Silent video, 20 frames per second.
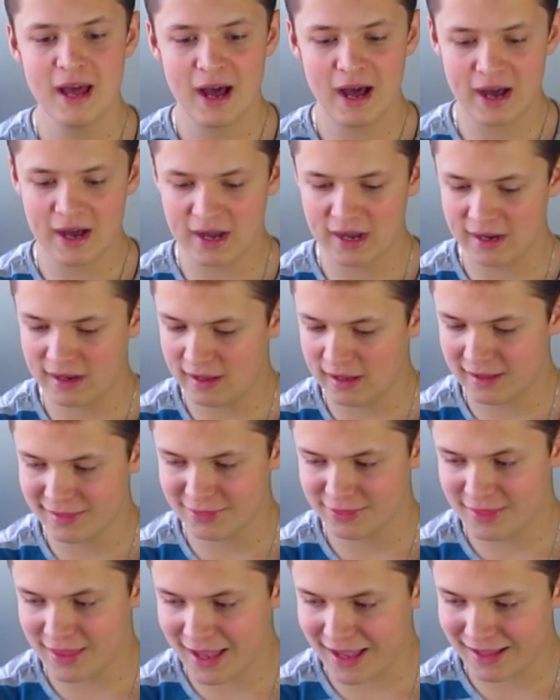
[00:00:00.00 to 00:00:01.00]
uh,
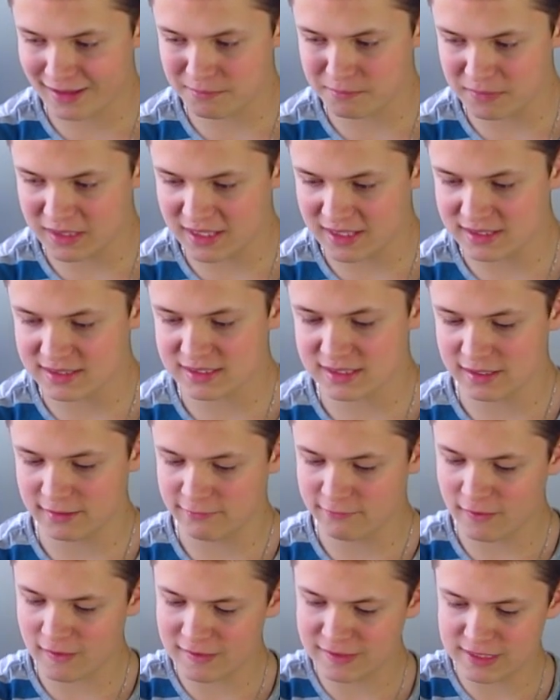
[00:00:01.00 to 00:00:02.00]
and that means
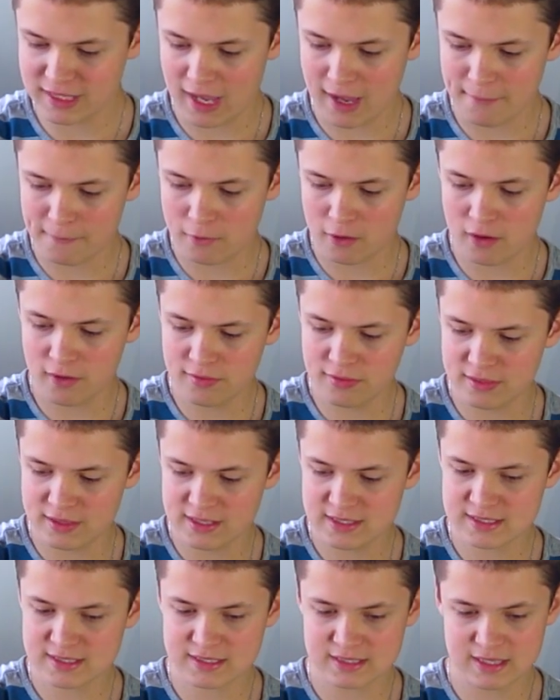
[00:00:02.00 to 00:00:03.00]
if I tap on
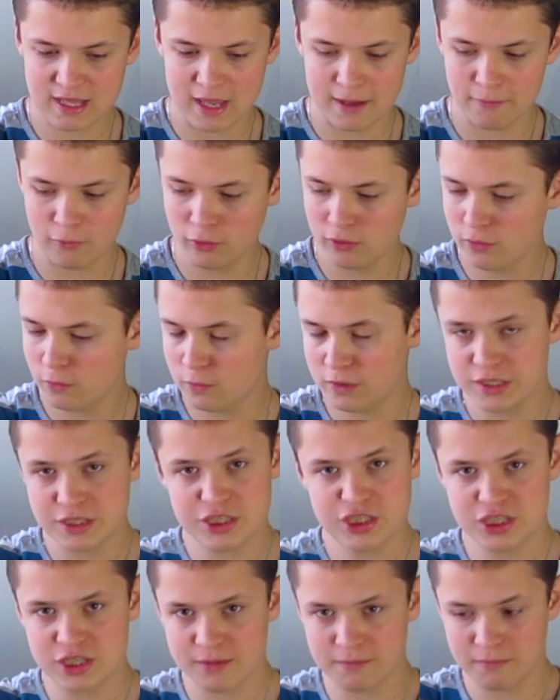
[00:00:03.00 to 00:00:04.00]
this table,
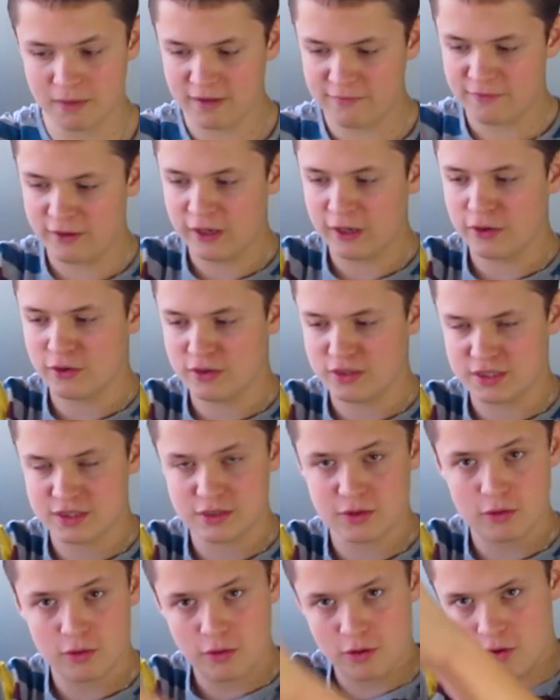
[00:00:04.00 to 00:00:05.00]
which my finger
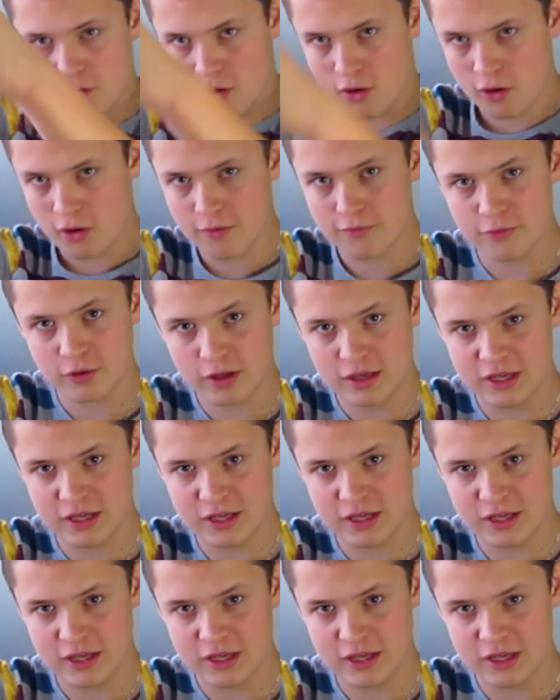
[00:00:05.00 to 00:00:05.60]
is over